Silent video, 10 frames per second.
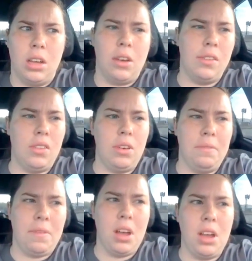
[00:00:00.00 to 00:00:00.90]
I was doing
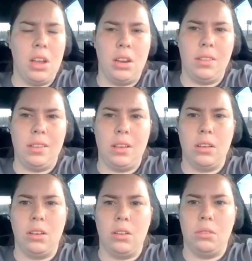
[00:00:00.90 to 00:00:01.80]
fine
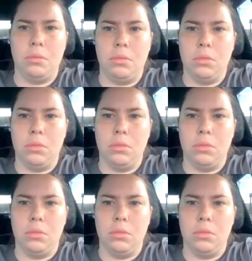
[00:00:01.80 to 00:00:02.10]
until,